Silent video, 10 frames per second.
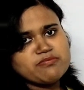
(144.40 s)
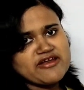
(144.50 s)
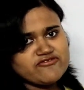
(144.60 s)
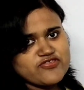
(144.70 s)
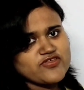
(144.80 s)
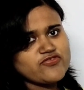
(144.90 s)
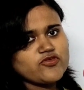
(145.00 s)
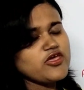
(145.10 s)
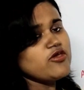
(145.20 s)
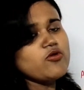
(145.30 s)
3
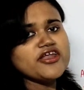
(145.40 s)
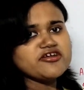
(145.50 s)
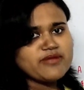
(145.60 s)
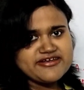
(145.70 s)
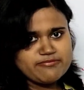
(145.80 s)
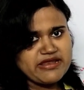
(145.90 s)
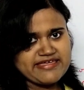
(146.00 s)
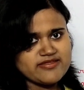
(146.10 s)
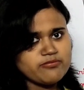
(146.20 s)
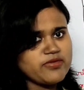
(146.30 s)
matrices, you cannot
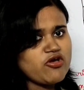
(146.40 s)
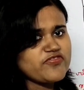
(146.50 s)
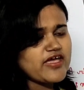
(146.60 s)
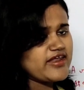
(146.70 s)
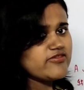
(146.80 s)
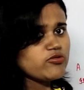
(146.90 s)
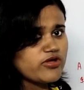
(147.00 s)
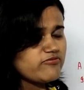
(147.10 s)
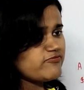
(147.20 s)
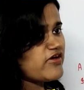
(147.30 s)
multiply them because another
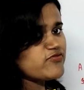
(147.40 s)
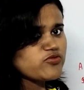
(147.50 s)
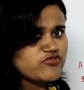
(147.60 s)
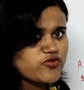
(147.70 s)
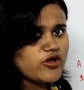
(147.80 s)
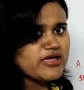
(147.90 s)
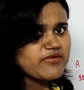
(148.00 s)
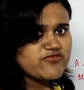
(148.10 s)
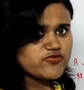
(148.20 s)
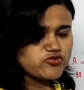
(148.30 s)
one, first one's column
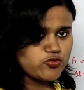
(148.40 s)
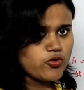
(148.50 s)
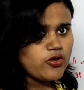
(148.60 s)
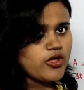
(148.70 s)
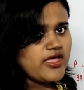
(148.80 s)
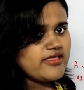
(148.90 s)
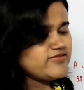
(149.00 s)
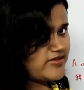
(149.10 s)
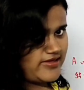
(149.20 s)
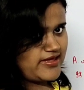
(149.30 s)
is 2,
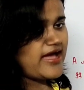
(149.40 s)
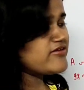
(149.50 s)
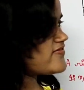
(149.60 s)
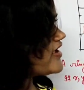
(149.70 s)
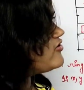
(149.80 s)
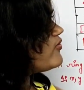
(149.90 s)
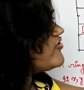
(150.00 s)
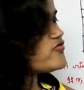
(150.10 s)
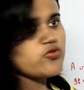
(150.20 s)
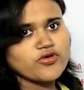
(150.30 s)
3 and second
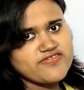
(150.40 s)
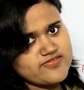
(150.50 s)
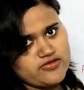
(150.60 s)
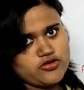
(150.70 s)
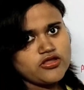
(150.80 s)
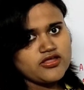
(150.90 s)
one's row is